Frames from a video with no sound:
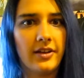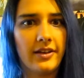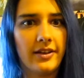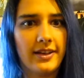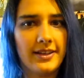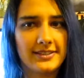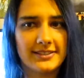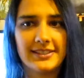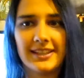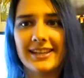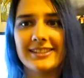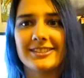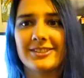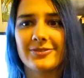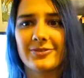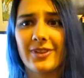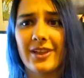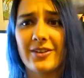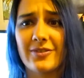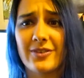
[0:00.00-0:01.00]
a slice
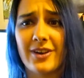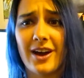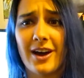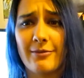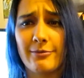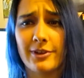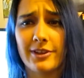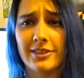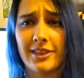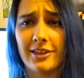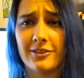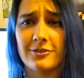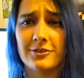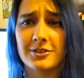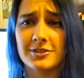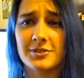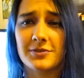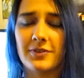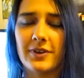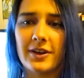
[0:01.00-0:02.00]
of life comic that
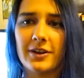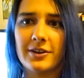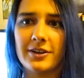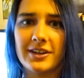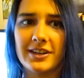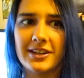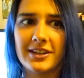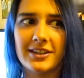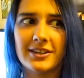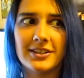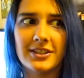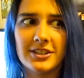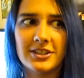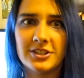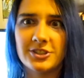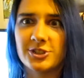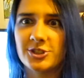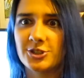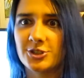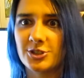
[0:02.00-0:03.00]
looks very
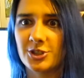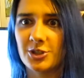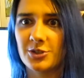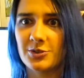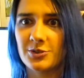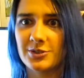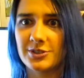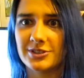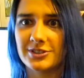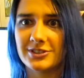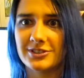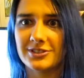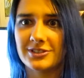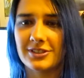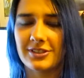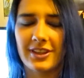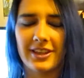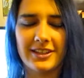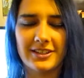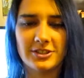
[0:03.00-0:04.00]

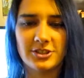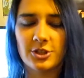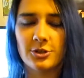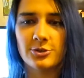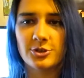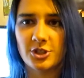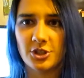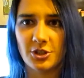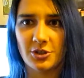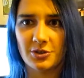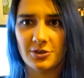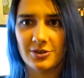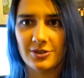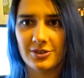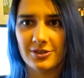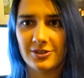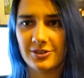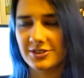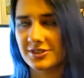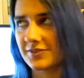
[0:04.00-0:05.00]
shoujo,
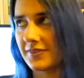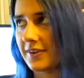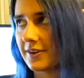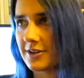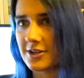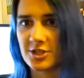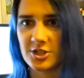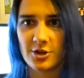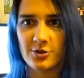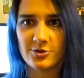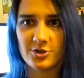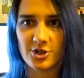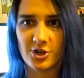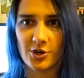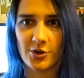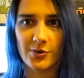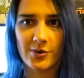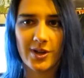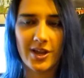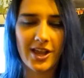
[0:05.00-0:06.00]
looks very
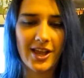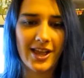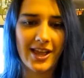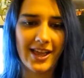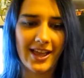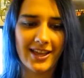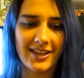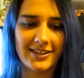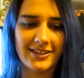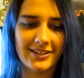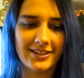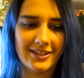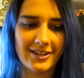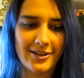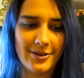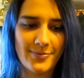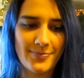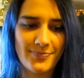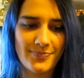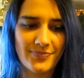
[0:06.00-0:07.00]
shoujo,
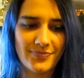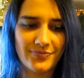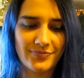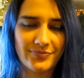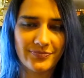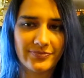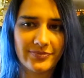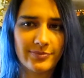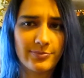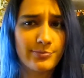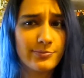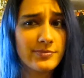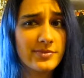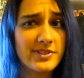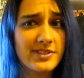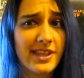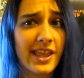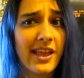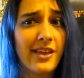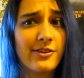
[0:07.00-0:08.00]
and
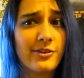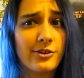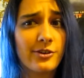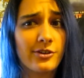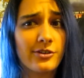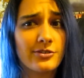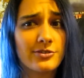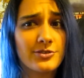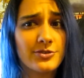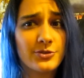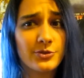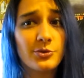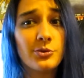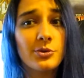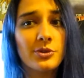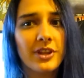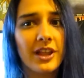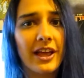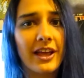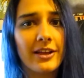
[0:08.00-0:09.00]
standard school
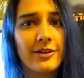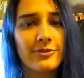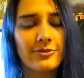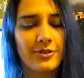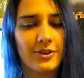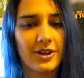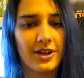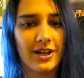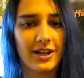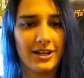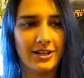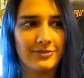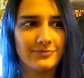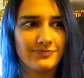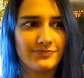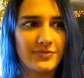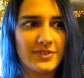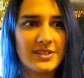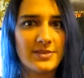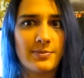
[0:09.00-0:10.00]
life,
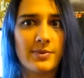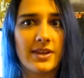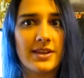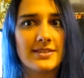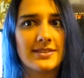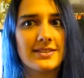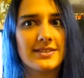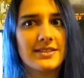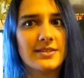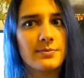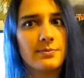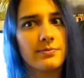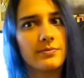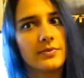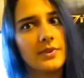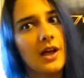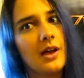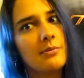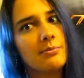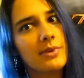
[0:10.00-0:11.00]
is because it's
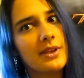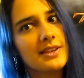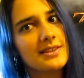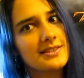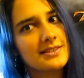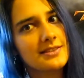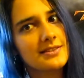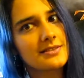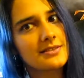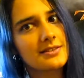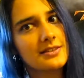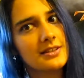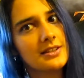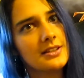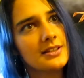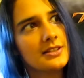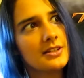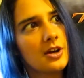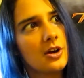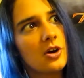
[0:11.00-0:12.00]
not based
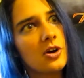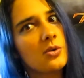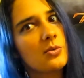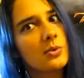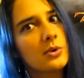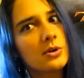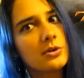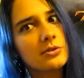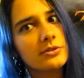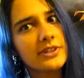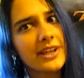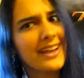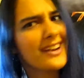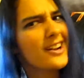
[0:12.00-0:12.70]
in our world at